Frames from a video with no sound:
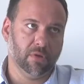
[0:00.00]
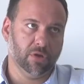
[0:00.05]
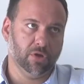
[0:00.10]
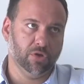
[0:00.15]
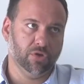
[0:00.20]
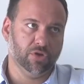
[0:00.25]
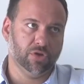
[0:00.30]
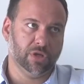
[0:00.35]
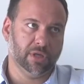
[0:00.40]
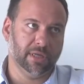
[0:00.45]

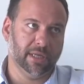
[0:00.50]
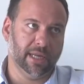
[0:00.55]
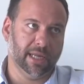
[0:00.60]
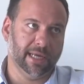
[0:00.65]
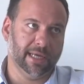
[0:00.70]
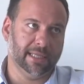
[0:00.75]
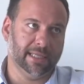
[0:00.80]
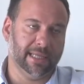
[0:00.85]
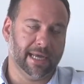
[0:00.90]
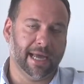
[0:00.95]
usually
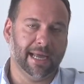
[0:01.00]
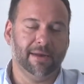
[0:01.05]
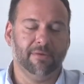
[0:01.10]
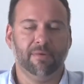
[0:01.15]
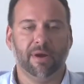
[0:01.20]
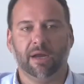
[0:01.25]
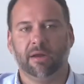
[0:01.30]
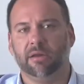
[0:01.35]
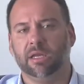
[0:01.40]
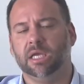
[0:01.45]
like data
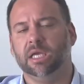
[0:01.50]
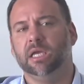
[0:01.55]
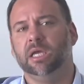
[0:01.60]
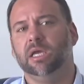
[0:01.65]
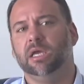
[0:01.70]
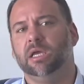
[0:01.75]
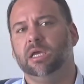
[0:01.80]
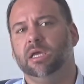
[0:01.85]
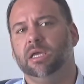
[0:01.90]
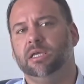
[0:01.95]
reckoning
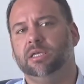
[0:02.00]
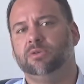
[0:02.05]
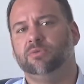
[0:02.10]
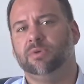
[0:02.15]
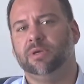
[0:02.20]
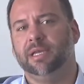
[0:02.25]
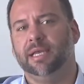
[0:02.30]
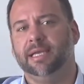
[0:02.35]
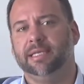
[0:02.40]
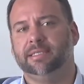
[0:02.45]
is
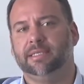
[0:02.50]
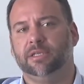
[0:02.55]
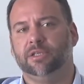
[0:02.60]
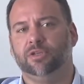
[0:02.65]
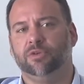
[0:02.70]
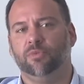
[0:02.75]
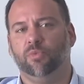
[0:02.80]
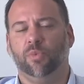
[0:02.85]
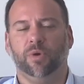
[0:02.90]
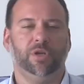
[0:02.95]
related
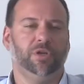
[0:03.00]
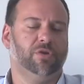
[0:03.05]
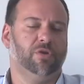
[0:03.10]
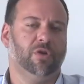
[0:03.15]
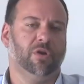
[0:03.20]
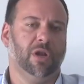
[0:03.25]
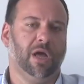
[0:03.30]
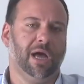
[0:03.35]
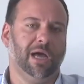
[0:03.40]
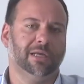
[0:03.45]
to when you're
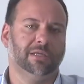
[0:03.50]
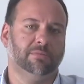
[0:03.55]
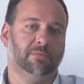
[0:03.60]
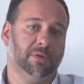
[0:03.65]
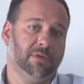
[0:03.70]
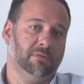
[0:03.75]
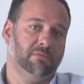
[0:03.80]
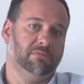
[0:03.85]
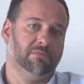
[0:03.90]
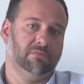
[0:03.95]
lost,
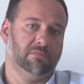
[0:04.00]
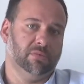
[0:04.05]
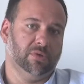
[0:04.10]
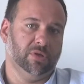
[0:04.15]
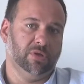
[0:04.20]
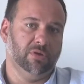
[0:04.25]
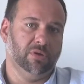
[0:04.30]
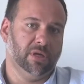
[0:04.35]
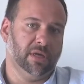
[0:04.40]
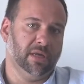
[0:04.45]
but
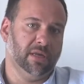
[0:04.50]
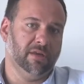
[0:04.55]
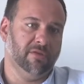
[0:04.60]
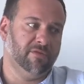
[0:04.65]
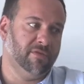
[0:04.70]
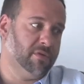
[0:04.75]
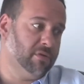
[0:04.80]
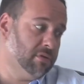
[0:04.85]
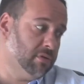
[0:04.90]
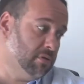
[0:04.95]
you can
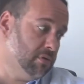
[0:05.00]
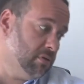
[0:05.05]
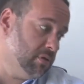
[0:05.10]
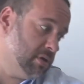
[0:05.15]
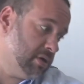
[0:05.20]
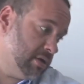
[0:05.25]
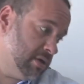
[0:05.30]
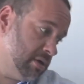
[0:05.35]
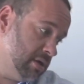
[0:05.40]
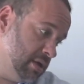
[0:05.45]
even
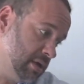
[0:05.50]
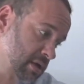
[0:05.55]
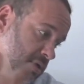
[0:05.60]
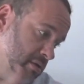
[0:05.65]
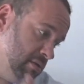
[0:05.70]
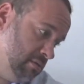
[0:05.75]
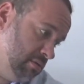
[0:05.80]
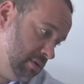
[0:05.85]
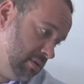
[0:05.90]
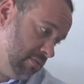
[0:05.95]

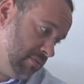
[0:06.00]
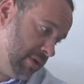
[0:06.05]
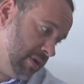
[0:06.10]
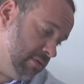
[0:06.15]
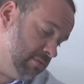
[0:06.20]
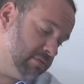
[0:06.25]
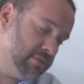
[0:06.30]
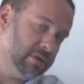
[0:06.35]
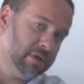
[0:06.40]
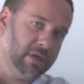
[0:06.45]
look
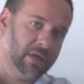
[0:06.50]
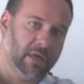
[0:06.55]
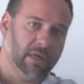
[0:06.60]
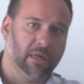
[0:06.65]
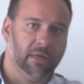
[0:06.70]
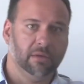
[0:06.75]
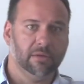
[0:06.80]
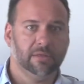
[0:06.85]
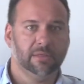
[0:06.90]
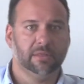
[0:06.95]
around
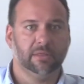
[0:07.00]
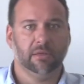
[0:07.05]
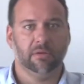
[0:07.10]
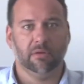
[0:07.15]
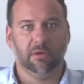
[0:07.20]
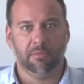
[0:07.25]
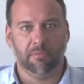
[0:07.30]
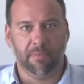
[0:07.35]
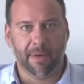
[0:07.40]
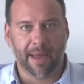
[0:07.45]
and
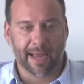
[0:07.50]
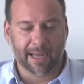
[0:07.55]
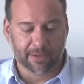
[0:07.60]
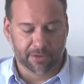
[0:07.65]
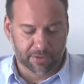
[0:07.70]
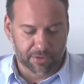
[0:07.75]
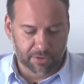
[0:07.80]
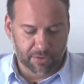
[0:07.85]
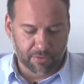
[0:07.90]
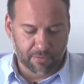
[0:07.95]
look back
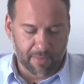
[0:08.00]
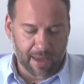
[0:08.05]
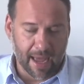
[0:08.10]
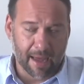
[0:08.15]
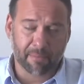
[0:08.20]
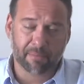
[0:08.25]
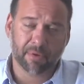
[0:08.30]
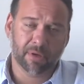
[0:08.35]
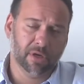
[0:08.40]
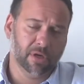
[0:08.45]
to your
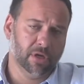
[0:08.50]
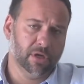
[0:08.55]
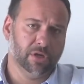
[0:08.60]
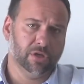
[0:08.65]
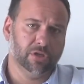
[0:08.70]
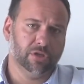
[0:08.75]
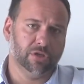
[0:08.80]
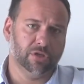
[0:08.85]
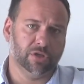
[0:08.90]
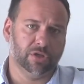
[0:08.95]
map
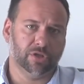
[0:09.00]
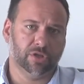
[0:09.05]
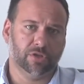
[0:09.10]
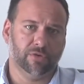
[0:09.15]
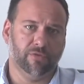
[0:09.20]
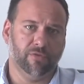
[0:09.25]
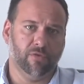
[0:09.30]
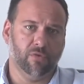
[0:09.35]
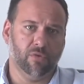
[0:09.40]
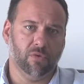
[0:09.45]
just
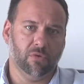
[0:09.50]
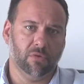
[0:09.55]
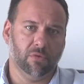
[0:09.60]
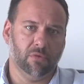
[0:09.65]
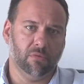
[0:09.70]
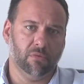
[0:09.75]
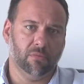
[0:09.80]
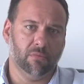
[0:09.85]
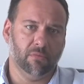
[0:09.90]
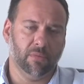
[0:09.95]

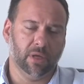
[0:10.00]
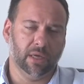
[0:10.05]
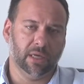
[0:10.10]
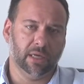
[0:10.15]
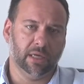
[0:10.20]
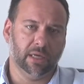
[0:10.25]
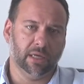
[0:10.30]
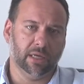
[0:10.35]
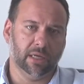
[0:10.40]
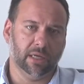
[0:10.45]
for
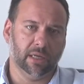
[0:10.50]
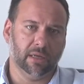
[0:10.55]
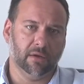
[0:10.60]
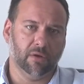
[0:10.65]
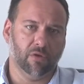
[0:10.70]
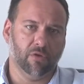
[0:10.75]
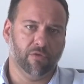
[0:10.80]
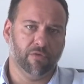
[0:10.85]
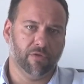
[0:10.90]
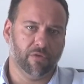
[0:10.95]
making the
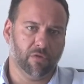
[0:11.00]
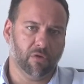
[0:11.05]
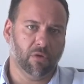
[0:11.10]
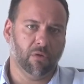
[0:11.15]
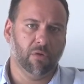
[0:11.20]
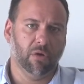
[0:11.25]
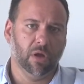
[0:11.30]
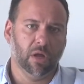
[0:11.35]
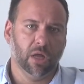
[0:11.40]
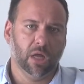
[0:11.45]

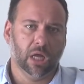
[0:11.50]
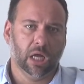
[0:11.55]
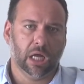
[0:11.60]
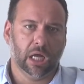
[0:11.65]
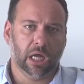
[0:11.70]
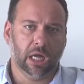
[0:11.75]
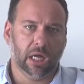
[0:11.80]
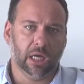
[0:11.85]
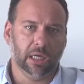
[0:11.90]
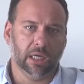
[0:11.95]
overall
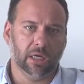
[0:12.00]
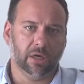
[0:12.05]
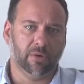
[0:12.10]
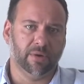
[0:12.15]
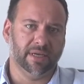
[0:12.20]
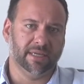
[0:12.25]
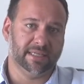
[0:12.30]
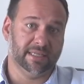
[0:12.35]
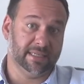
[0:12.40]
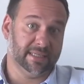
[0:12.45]

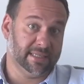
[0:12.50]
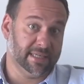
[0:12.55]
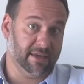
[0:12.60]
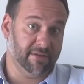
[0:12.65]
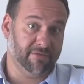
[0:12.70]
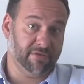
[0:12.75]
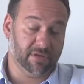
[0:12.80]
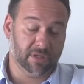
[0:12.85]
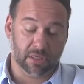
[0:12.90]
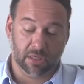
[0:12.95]
increase in
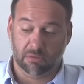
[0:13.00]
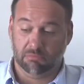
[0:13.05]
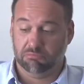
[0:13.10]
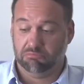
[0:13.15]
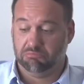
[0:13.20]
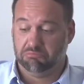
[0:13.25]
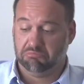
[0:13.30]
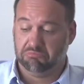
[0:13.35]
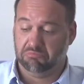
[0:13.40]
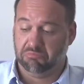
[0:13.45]
safety.
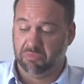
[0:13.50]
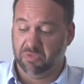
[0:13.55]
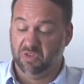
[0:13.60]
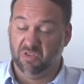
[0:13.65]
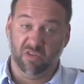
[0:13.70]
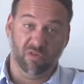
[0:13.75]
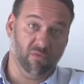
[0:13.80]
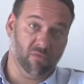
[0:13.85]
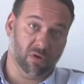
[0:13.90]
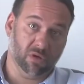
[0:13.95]

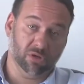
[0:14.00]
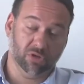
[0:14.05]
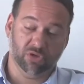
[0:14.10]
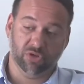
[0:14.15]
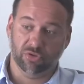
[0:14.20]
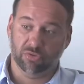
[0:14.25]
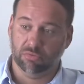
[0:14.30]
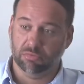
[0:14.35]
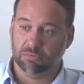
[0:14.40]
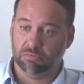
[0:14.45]
If you want
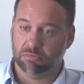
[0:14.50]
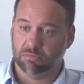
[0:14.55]
to.